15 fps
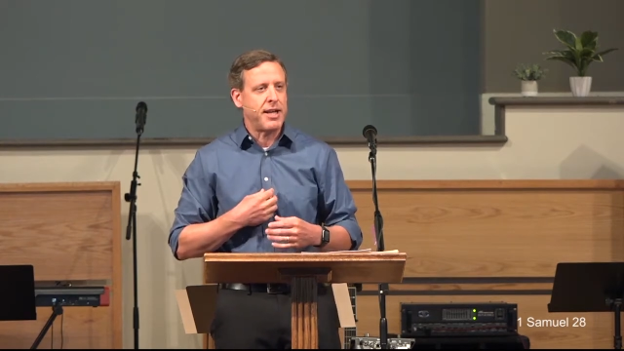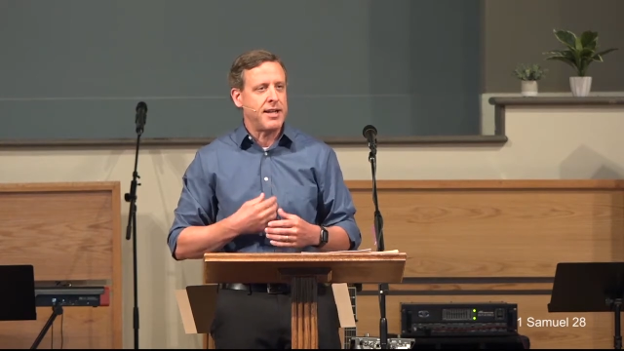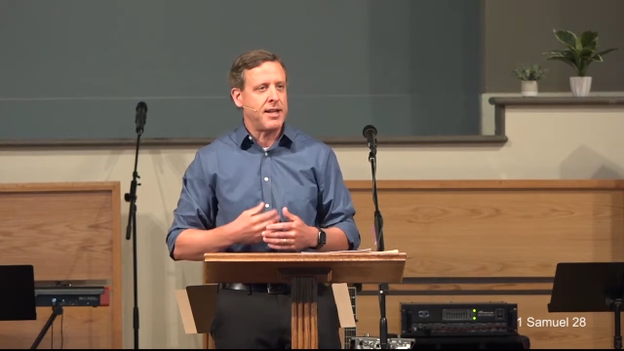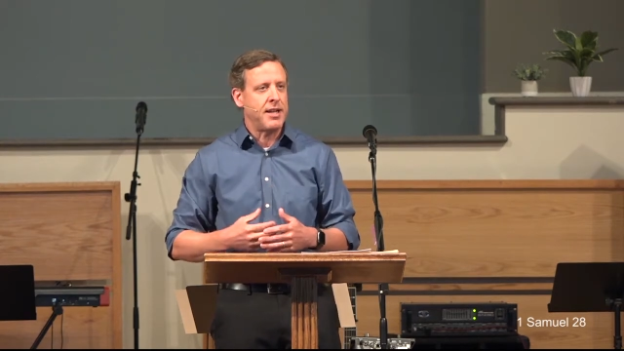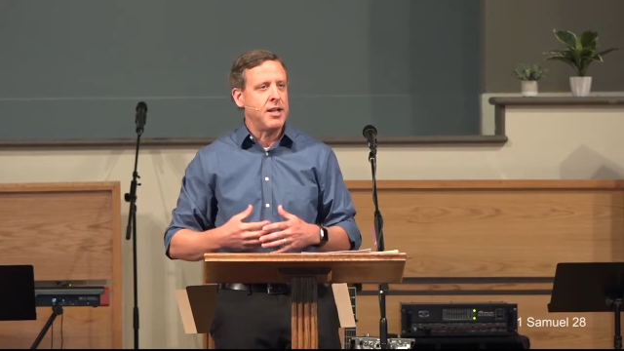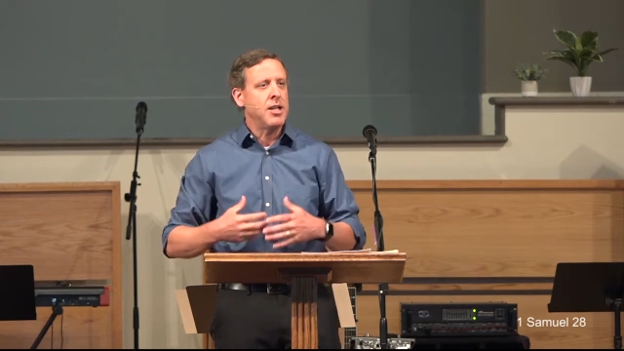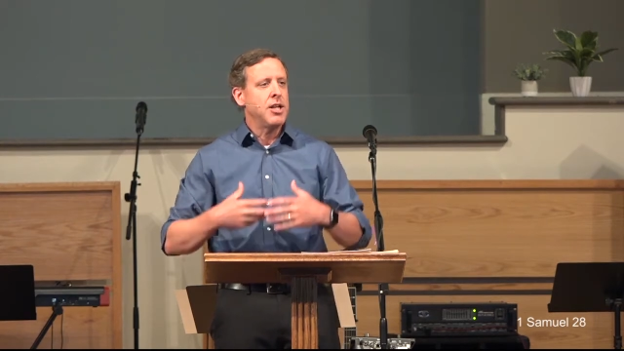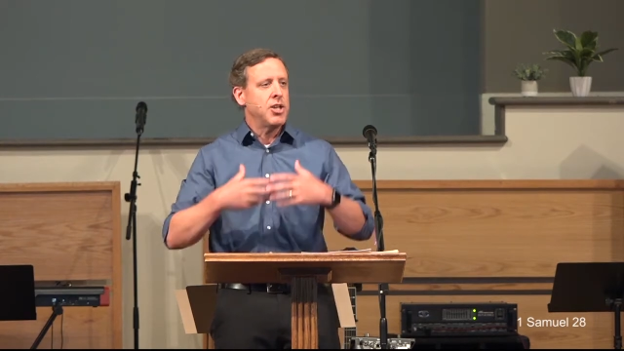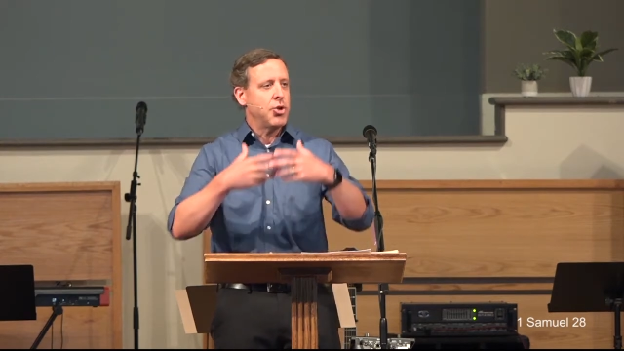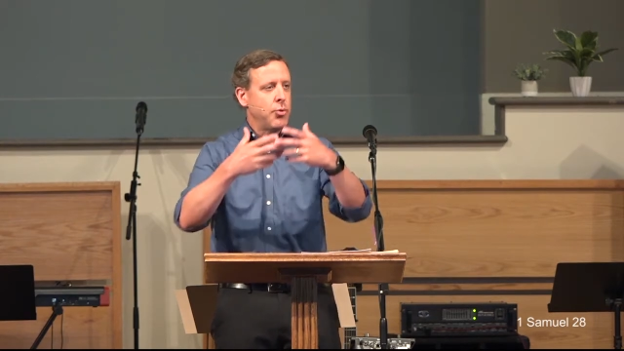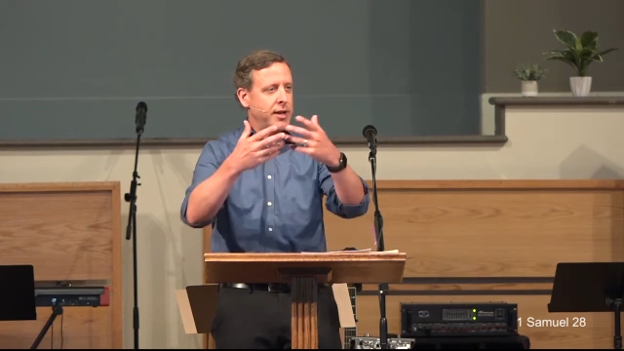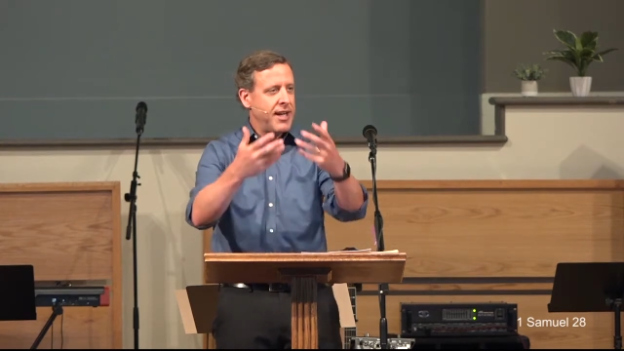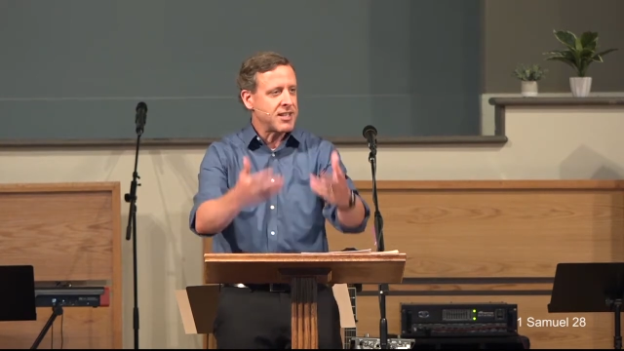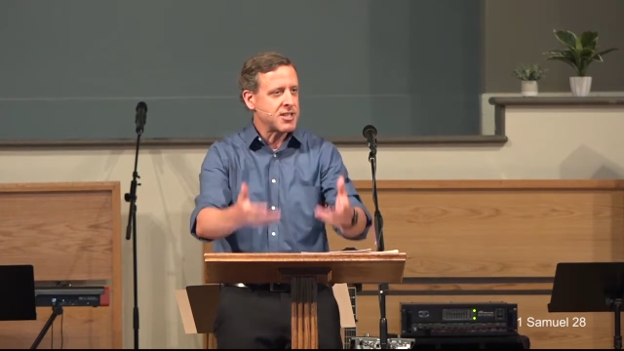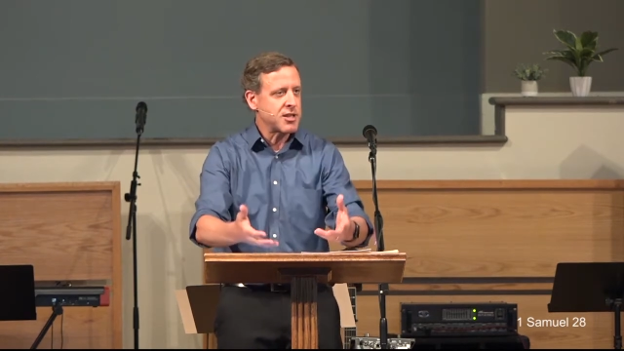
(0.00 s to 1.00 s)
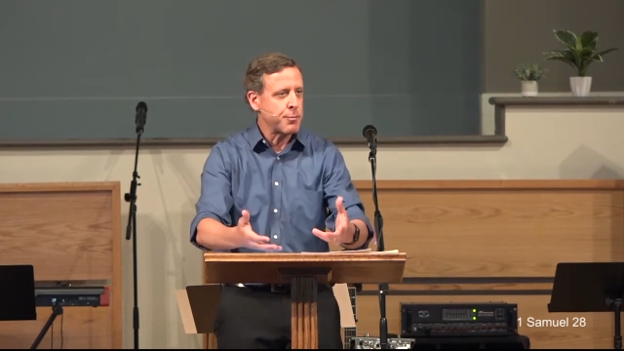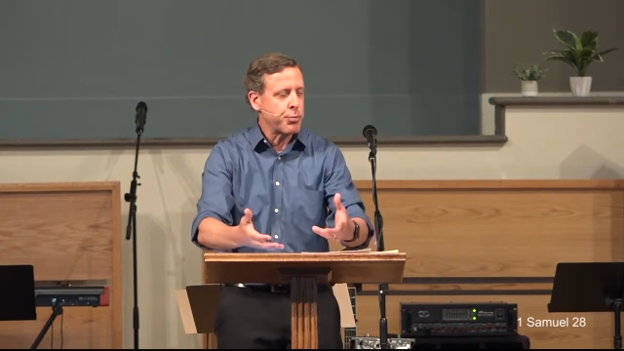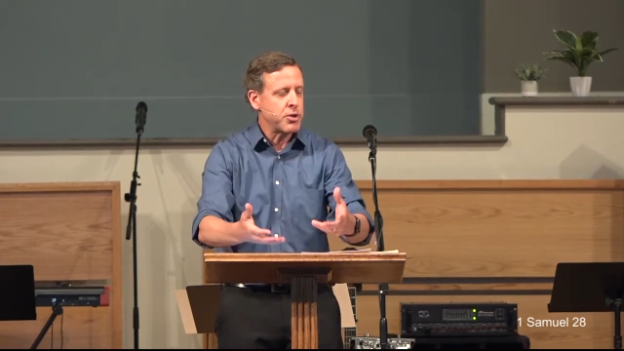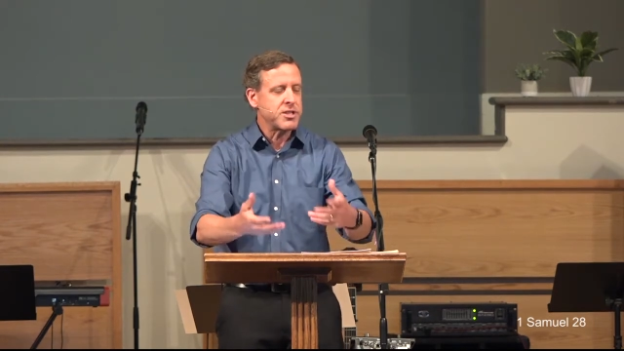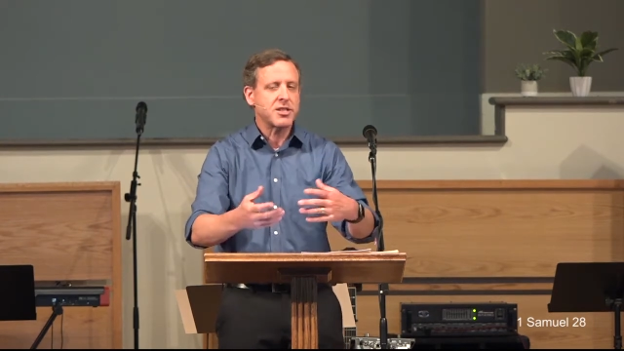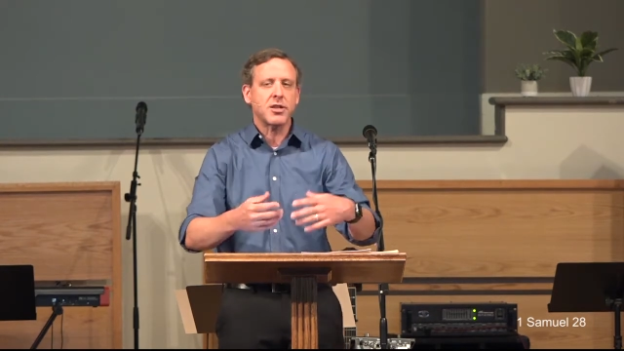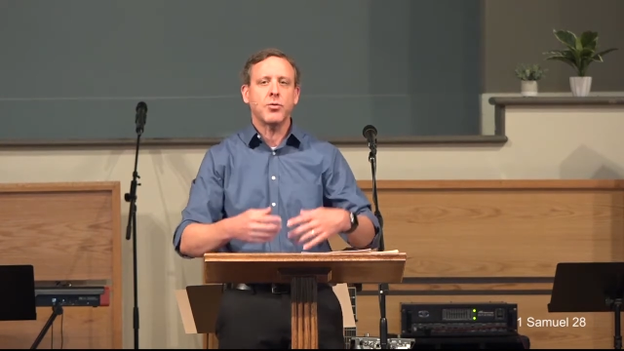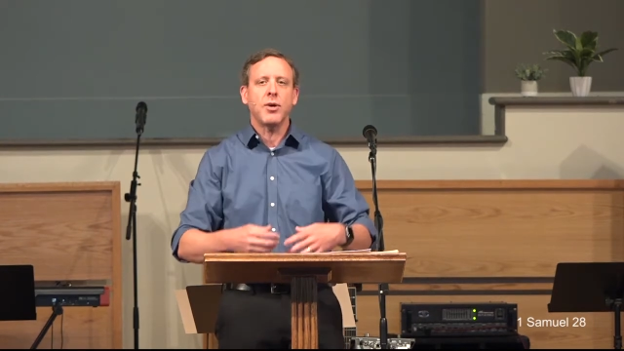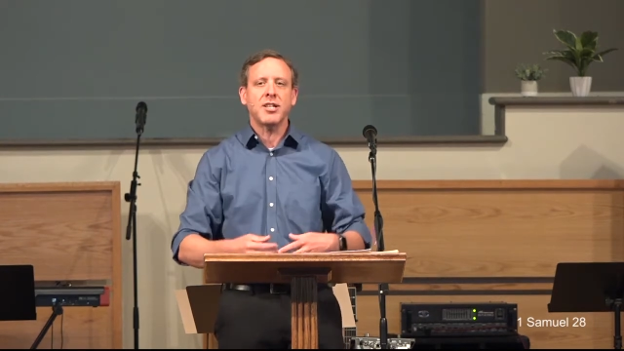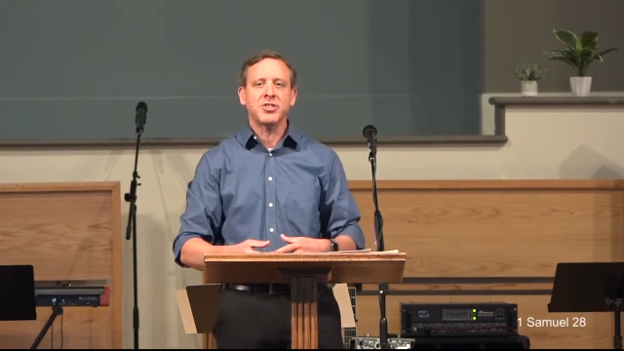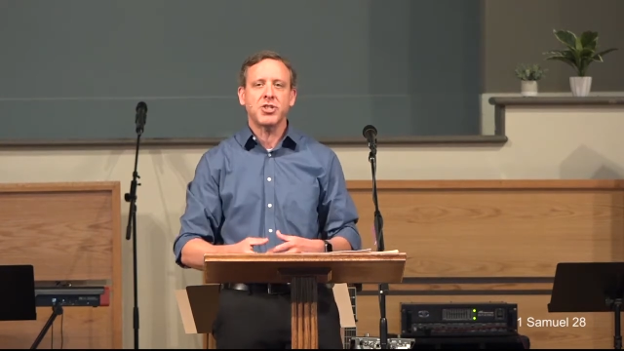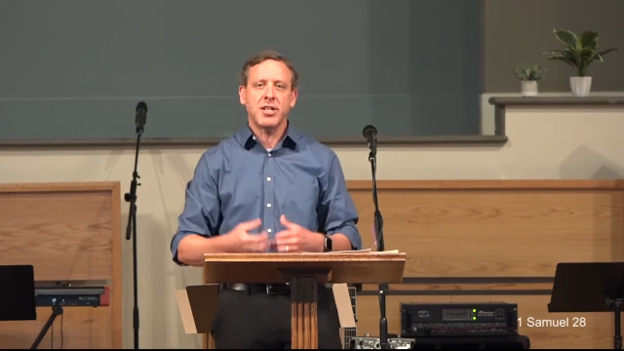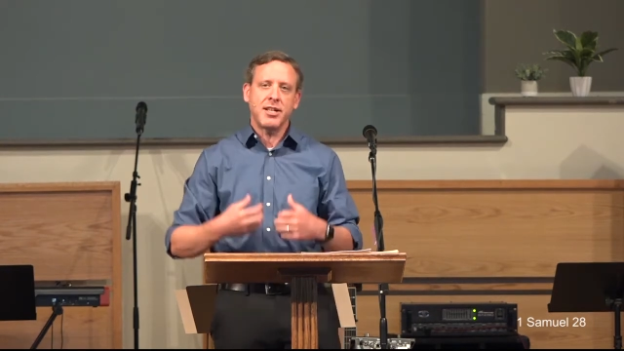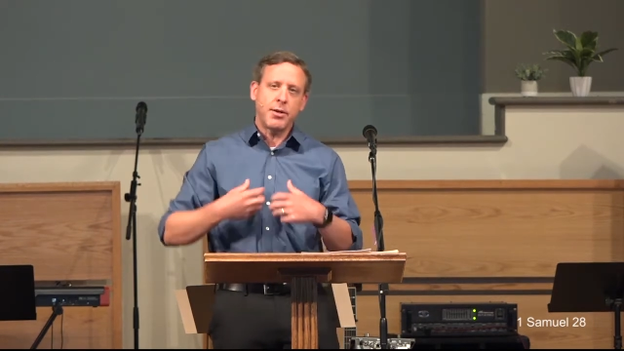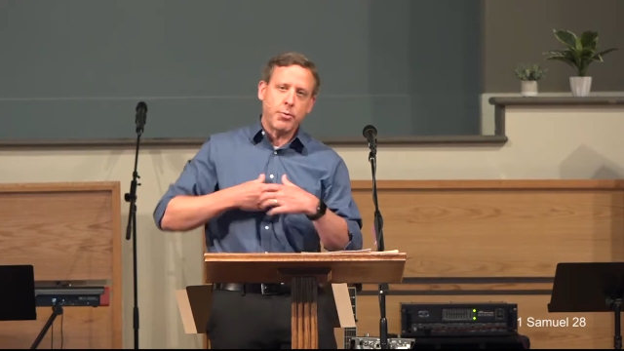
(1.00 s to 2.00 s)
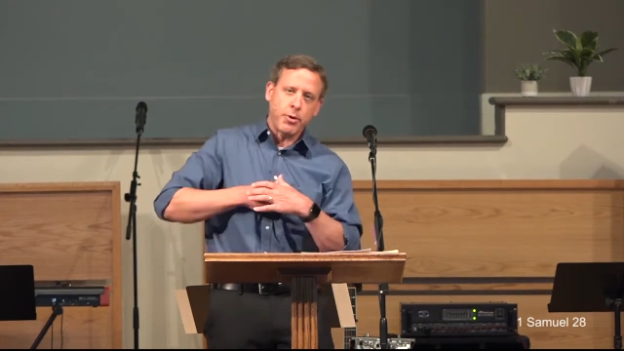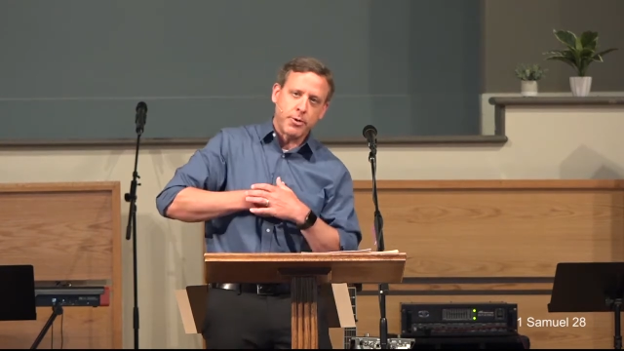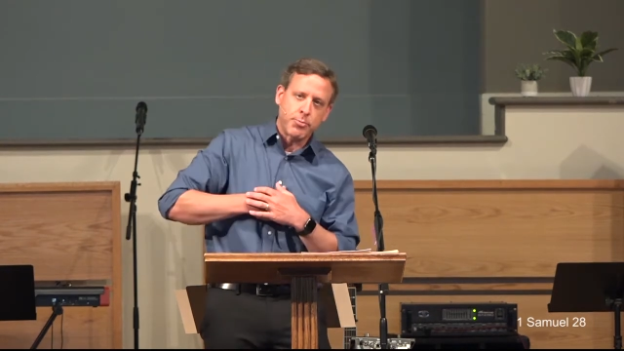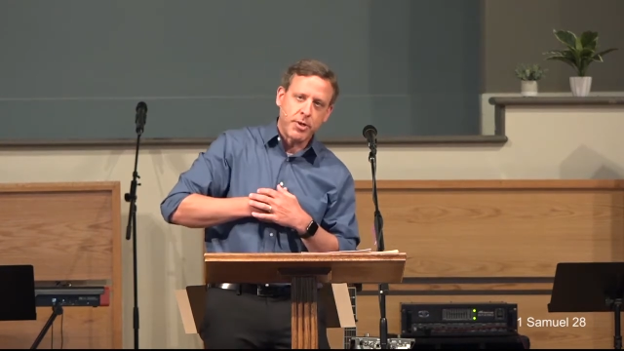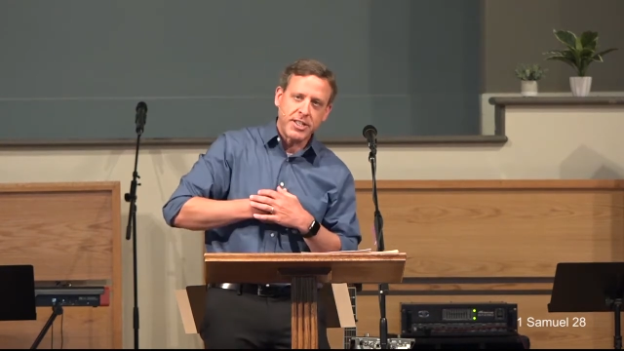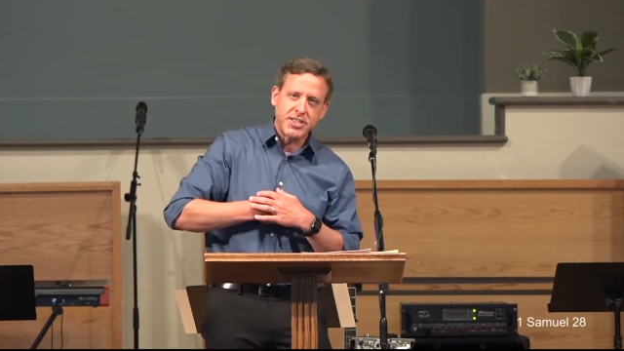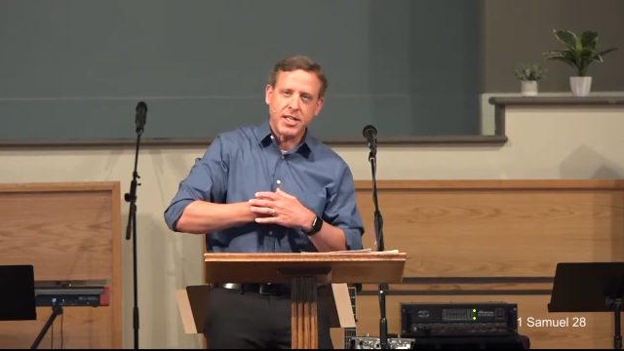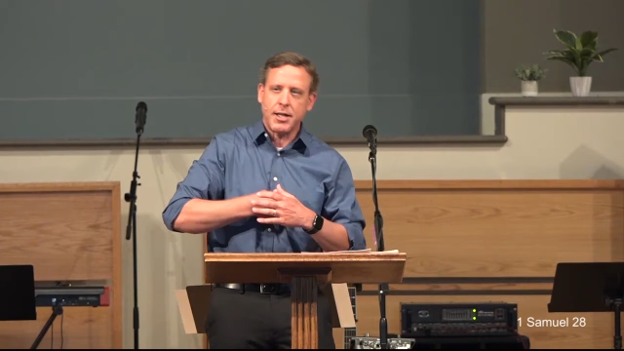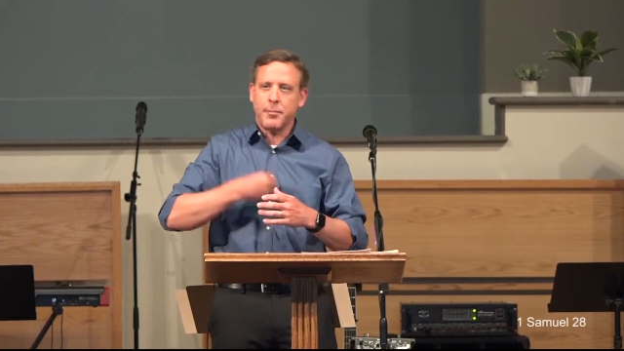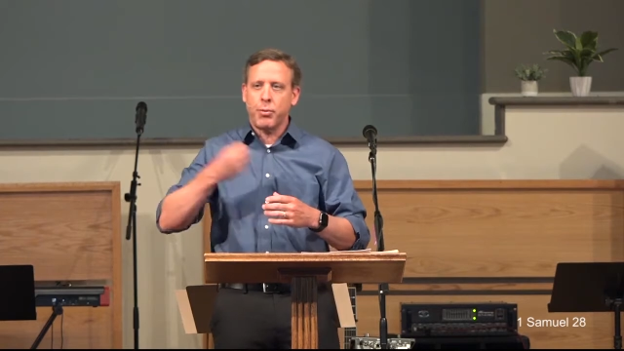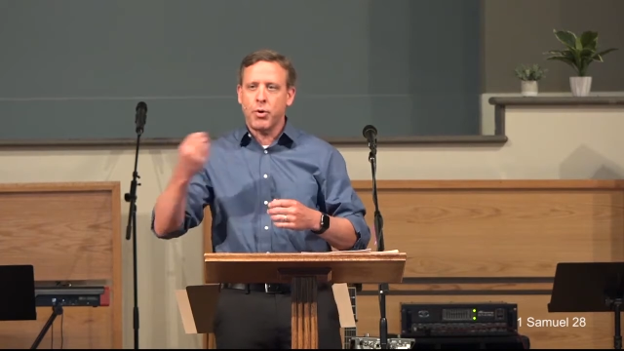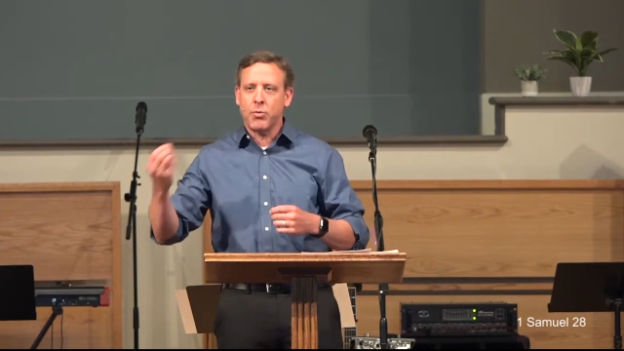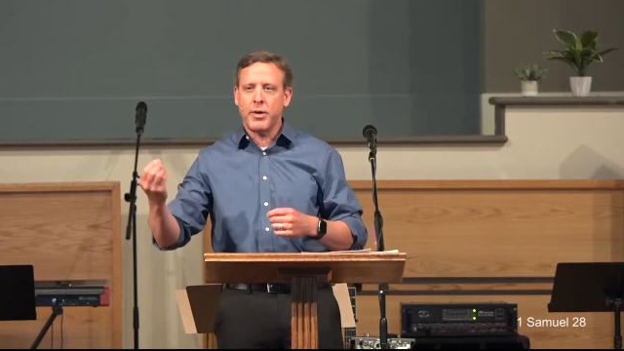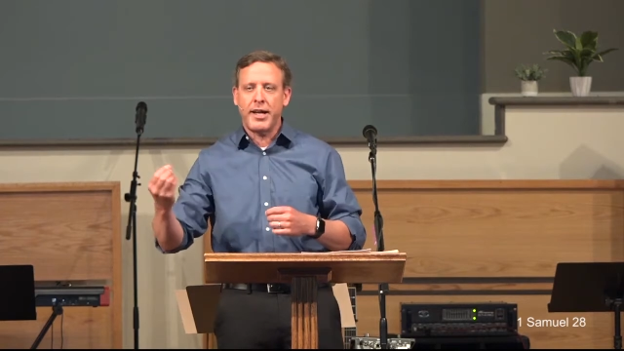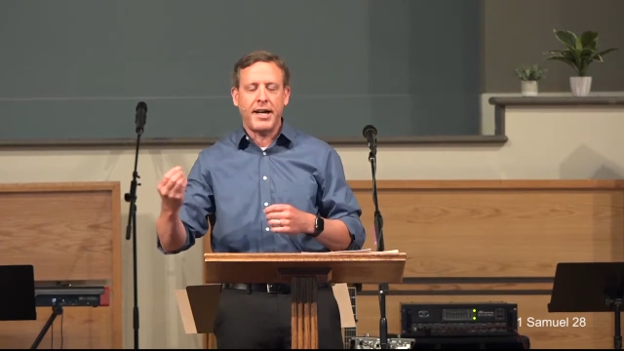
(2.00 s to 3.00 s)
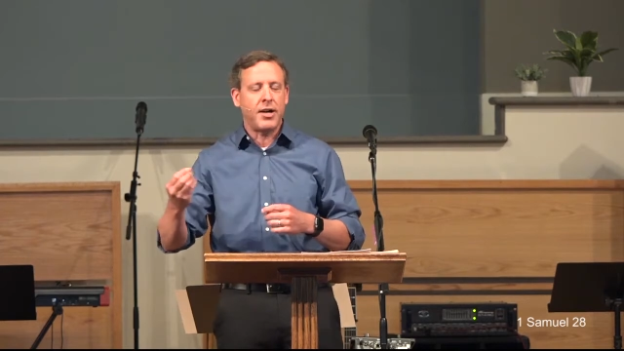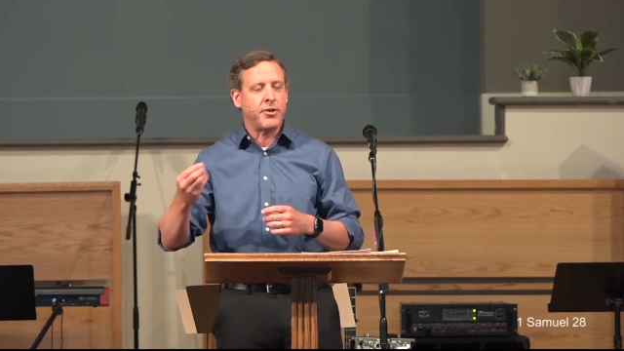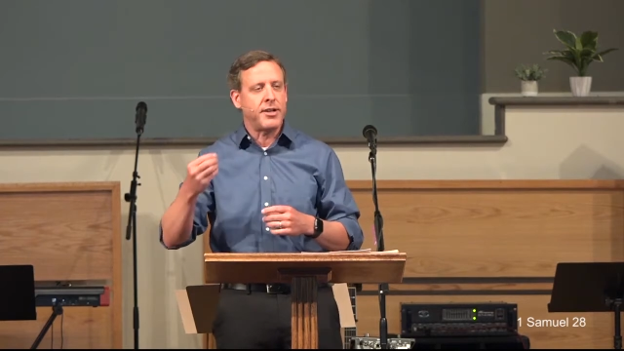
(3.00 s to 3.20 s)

And you would ask the priest a question, and he would reach in and pull one out,